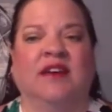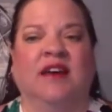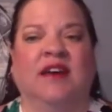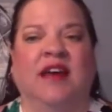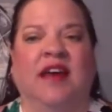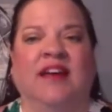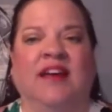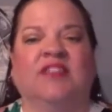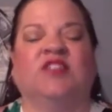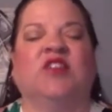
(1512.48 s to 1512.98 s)

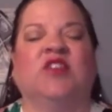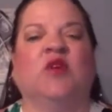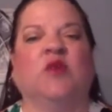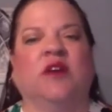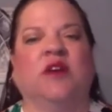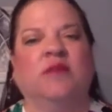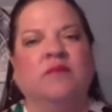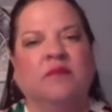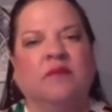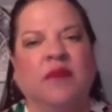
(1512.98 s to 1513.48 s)
And so
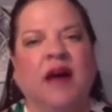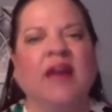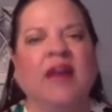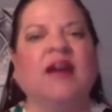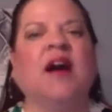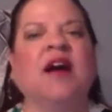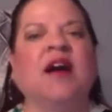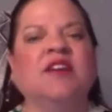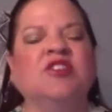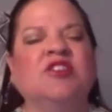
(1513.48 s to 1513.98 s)
in my
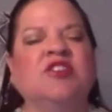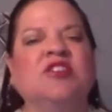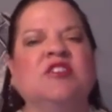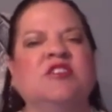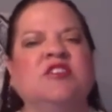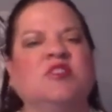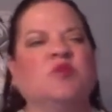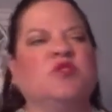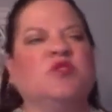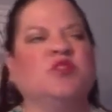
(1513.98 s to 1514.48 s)

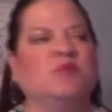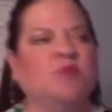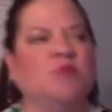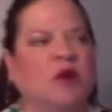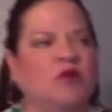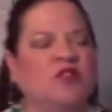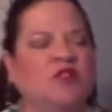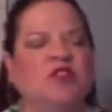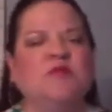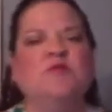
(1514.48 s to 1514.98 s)
consciousness, what's
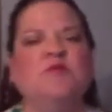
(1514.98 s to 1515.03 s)
most